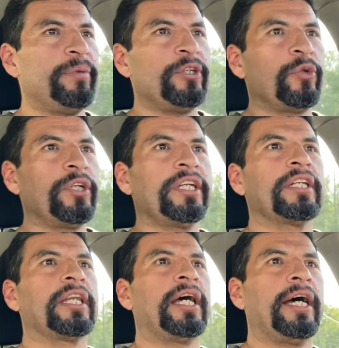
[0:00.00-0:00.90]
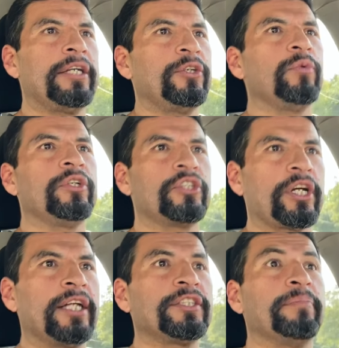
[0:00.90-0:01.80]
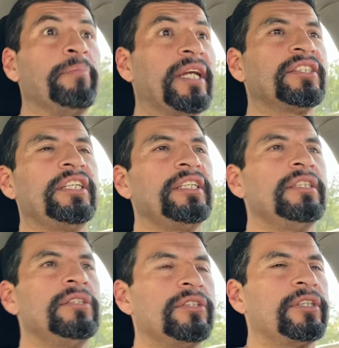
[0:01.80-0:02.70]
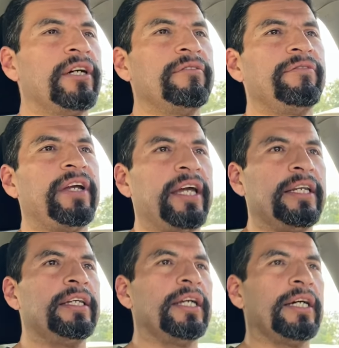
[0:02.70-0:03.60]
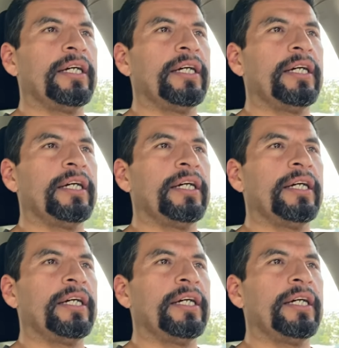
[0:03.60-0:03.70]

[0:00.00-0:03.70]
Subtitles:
been drinking a lot, doing shots, mixing stuff, and